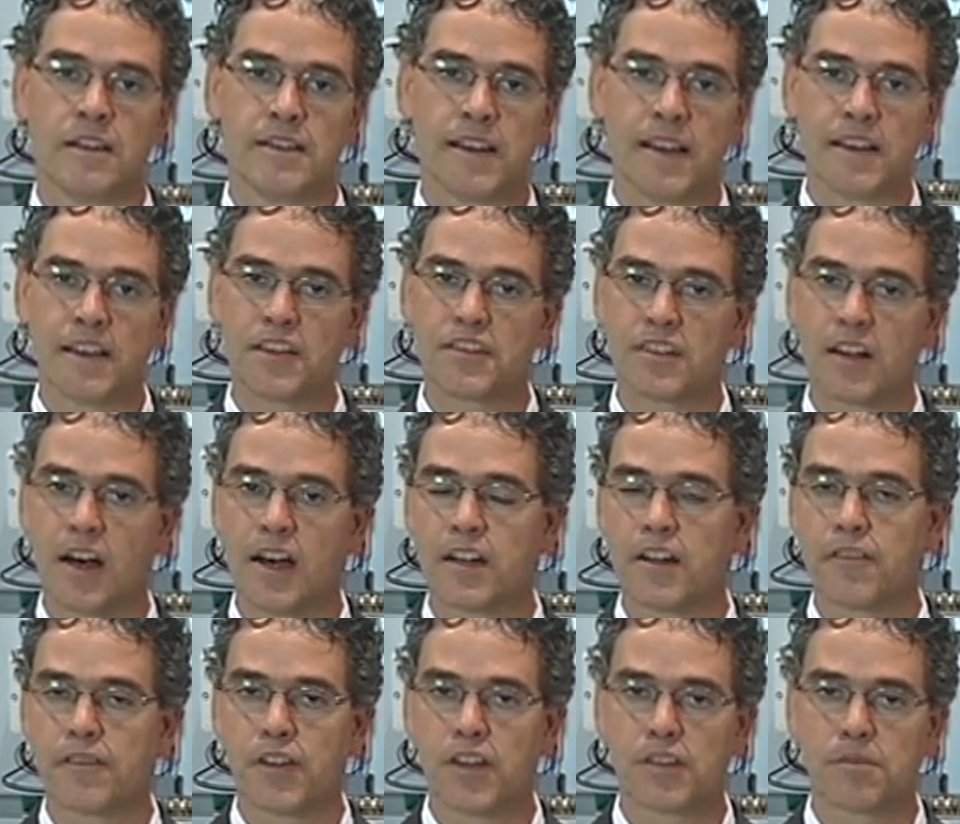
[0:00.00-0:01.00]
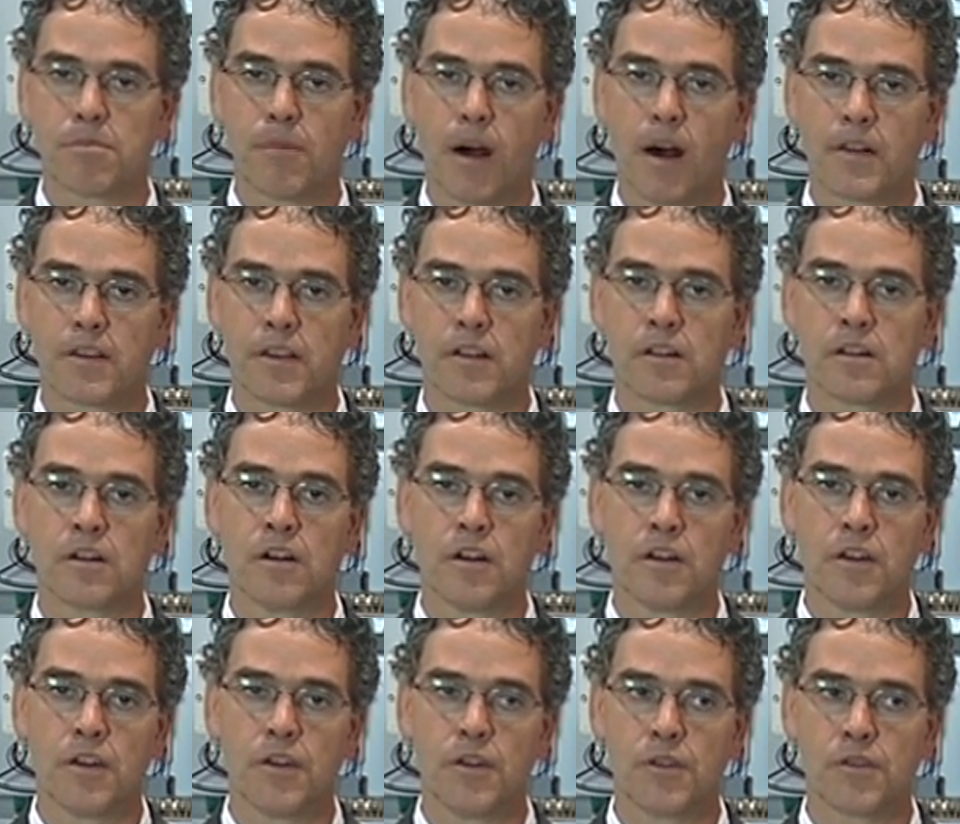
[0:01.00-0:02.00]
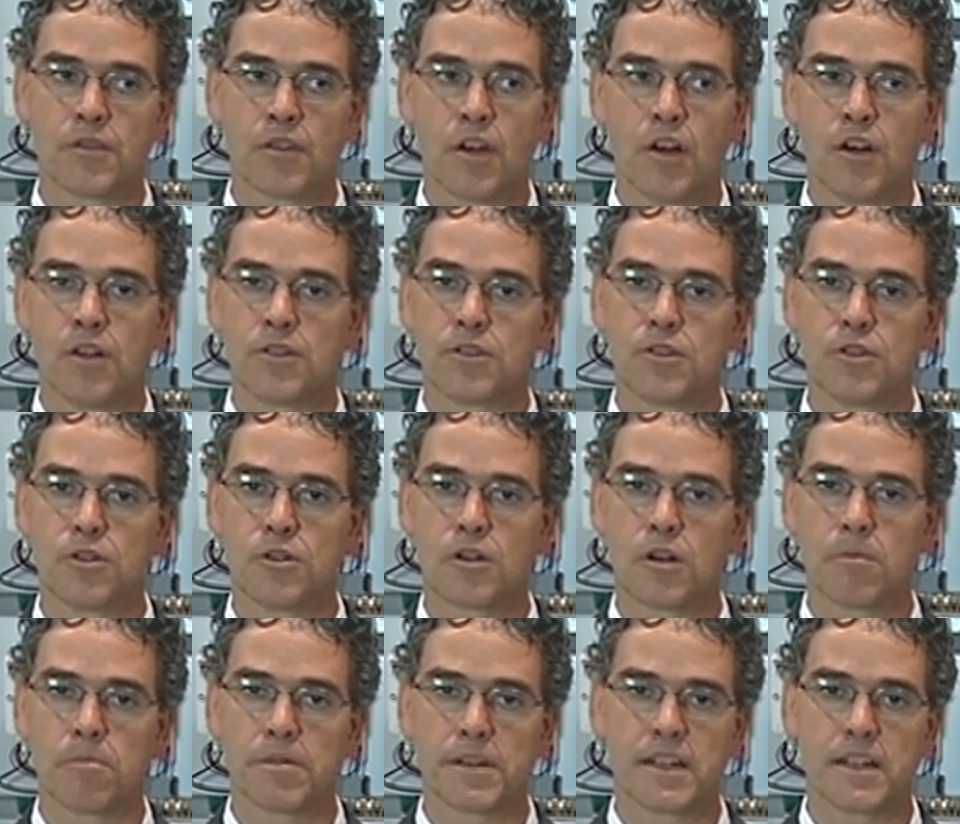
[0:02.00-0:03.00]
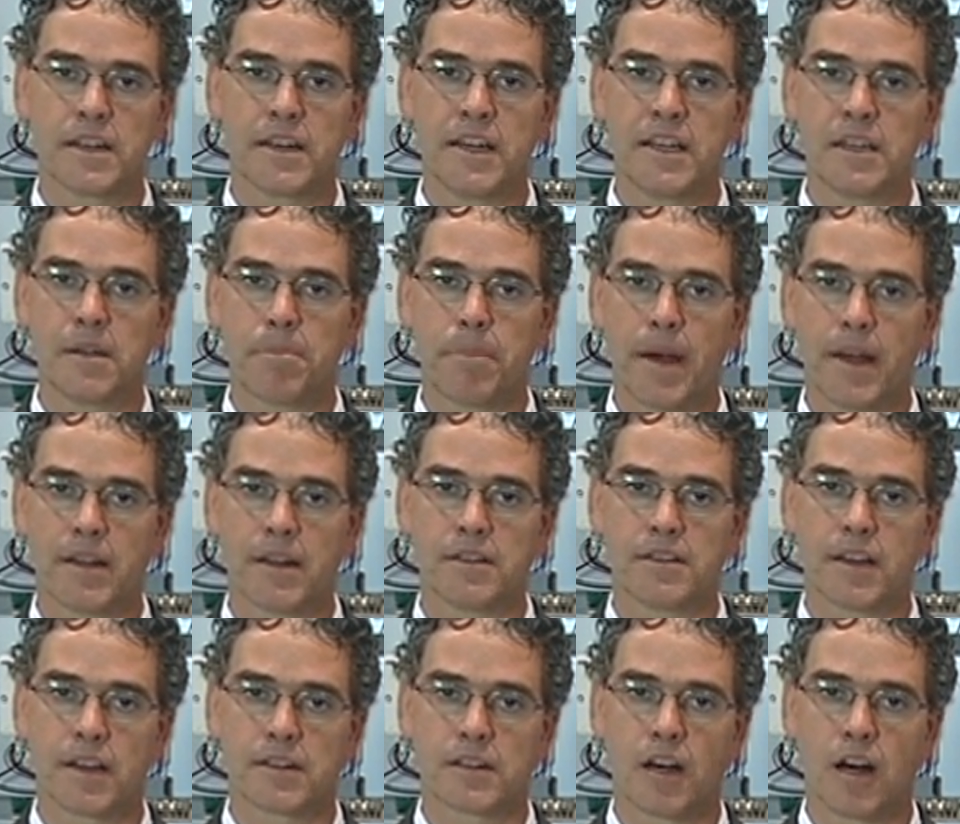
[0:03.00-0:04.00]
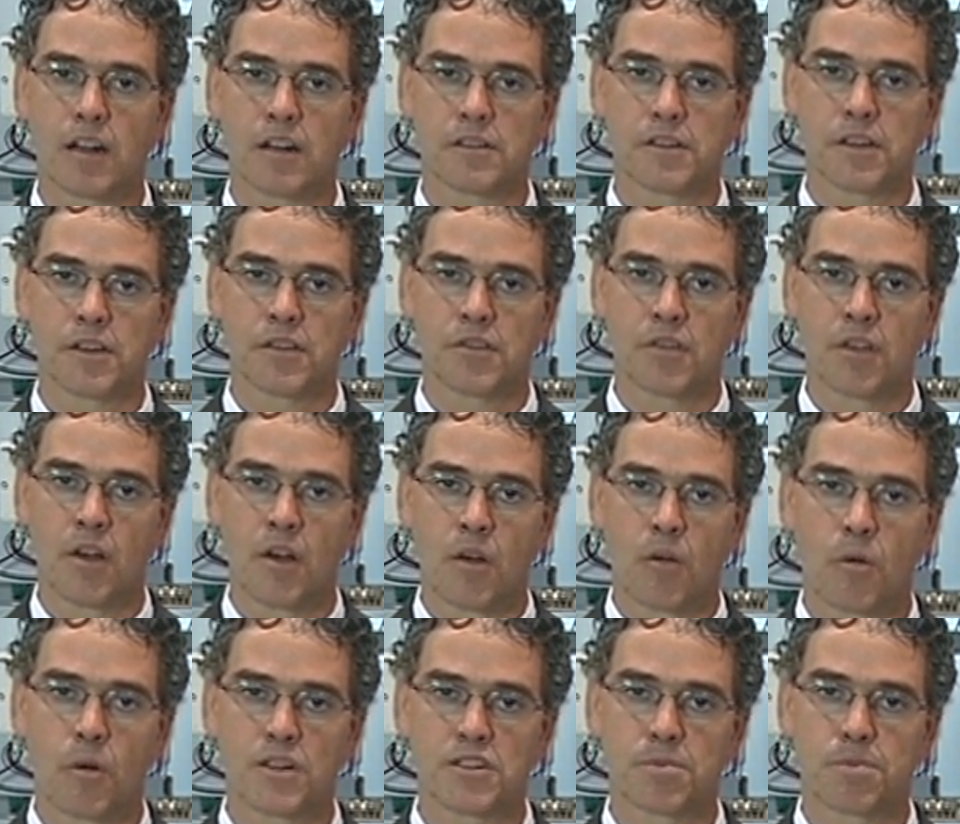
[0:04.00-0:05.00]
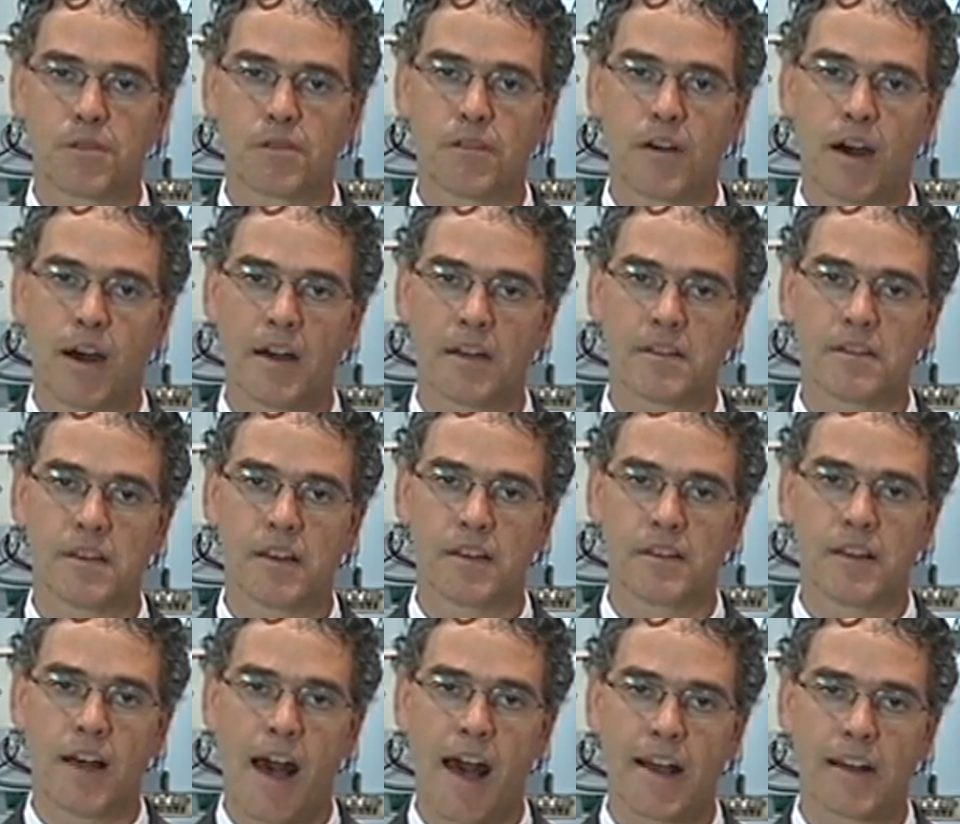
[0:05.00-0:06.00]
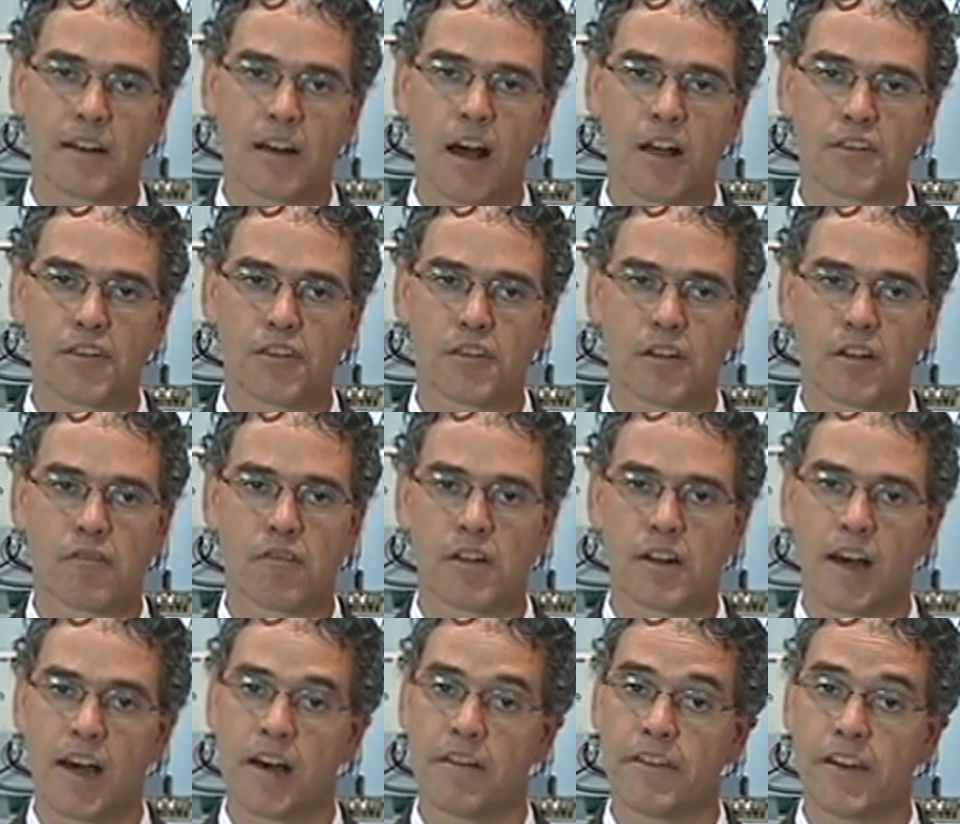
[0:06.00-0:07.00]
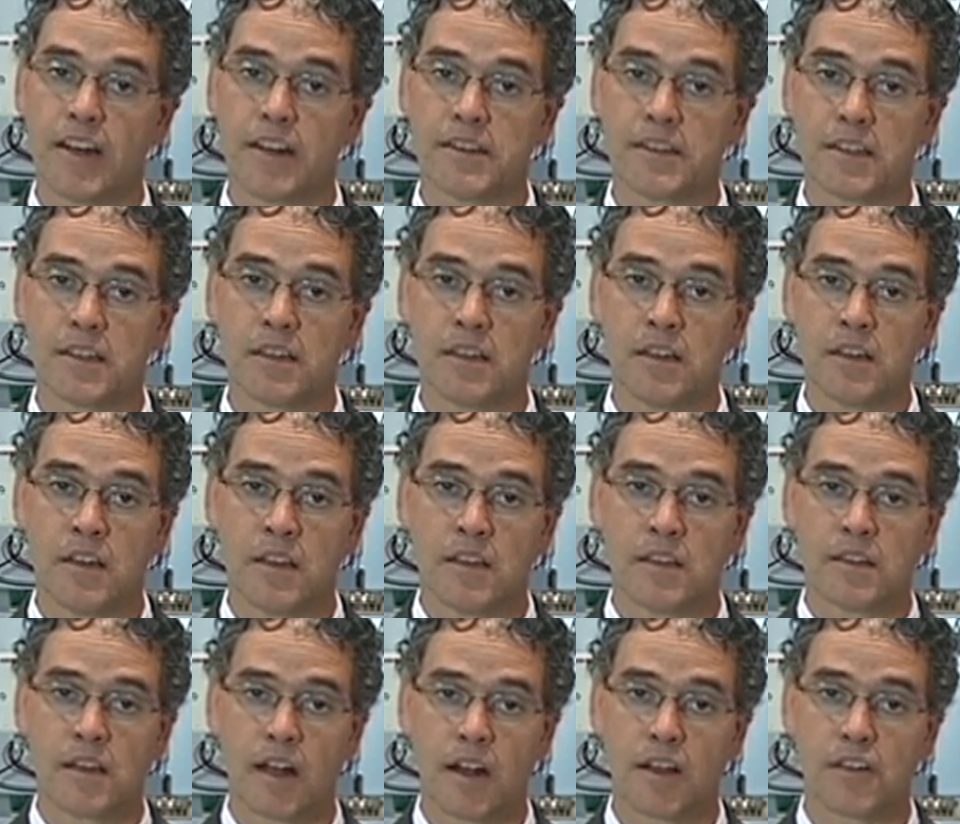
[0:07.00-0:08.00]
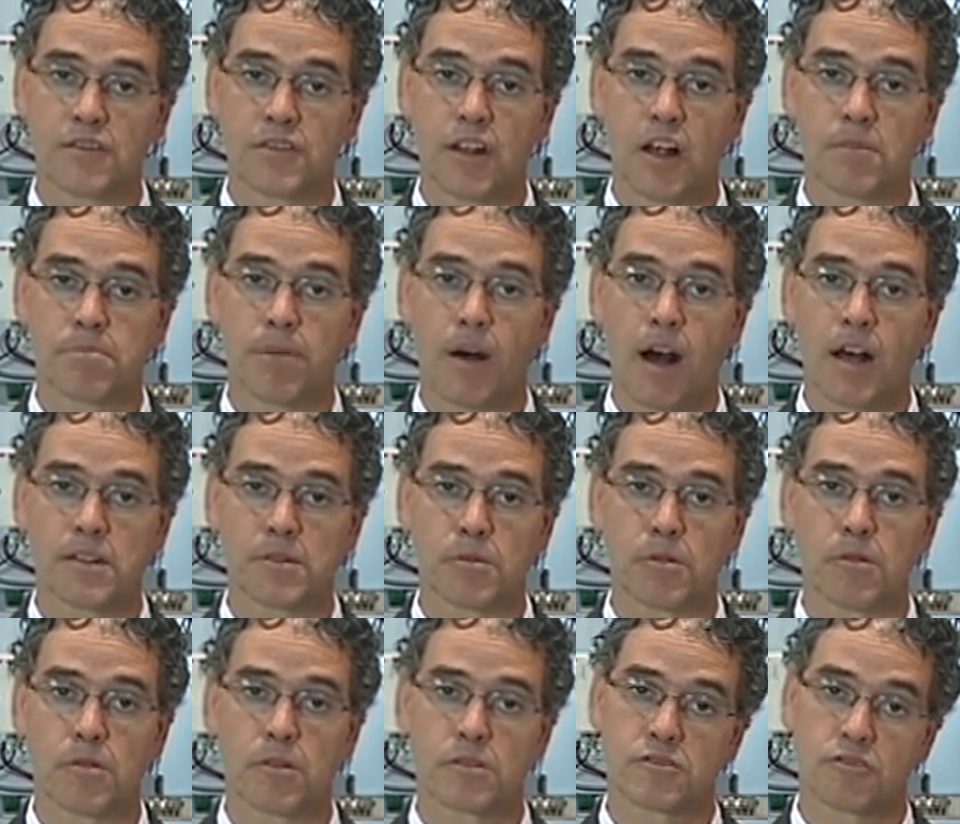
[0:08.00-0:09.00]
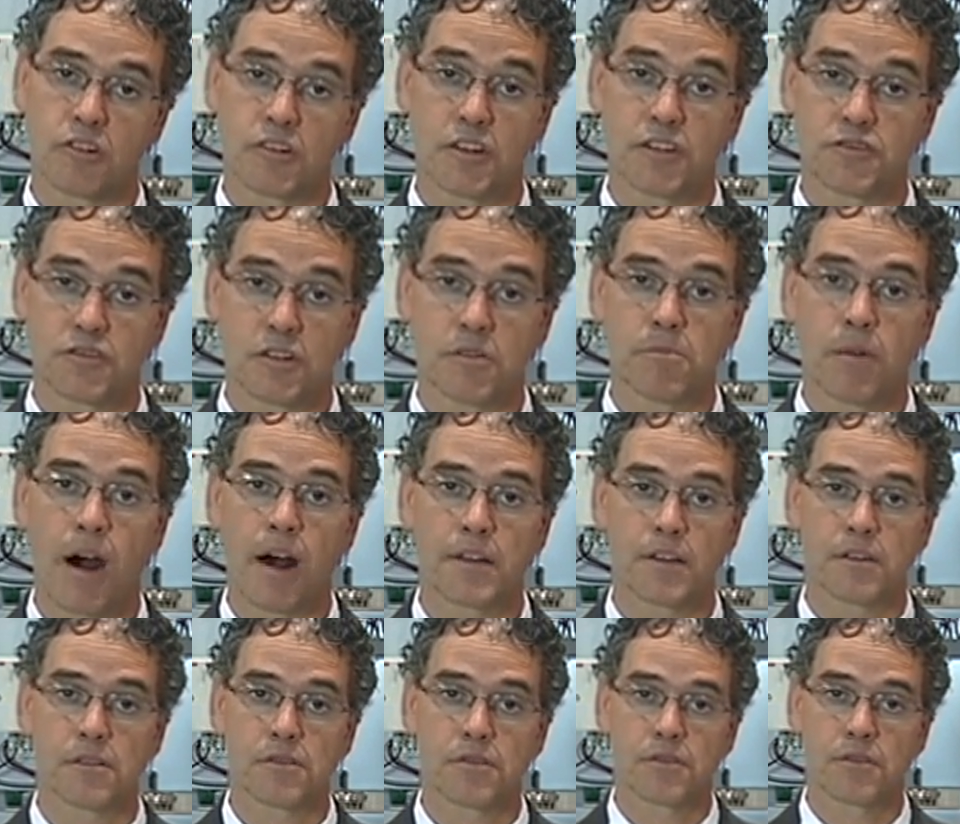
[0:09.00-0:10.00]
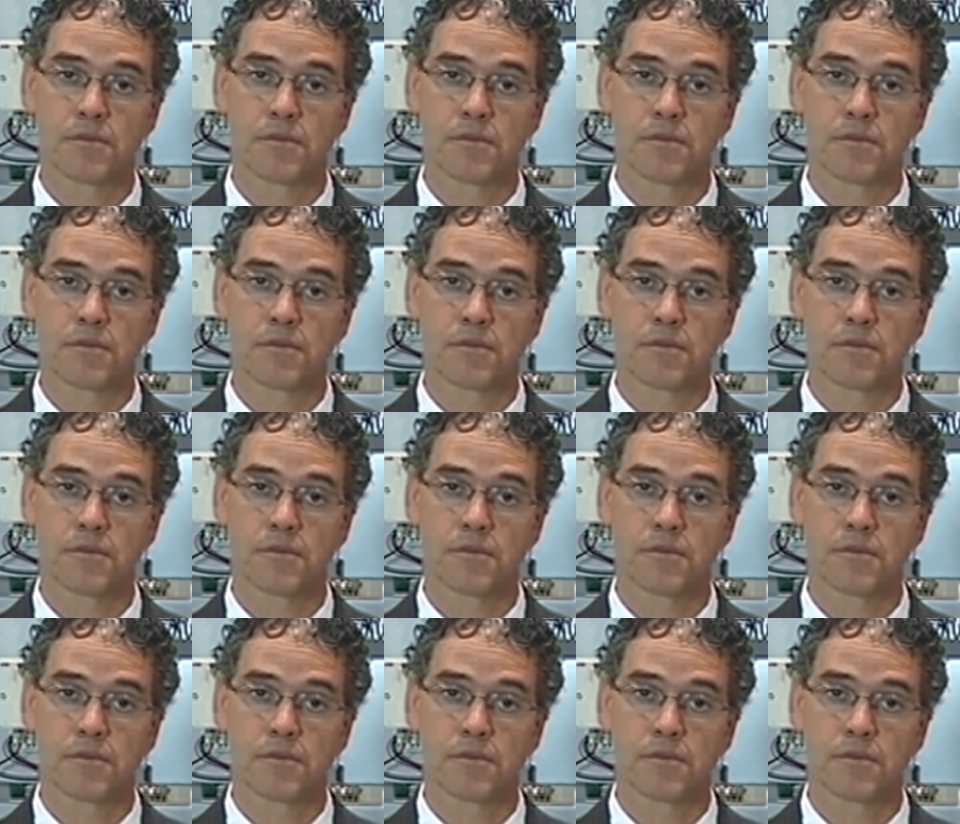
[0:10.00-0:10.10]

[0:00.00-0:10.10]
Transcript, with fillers: The design of this module used two completely independent technologies which provide the diagnosis and reliability that is not possible with traditional modules.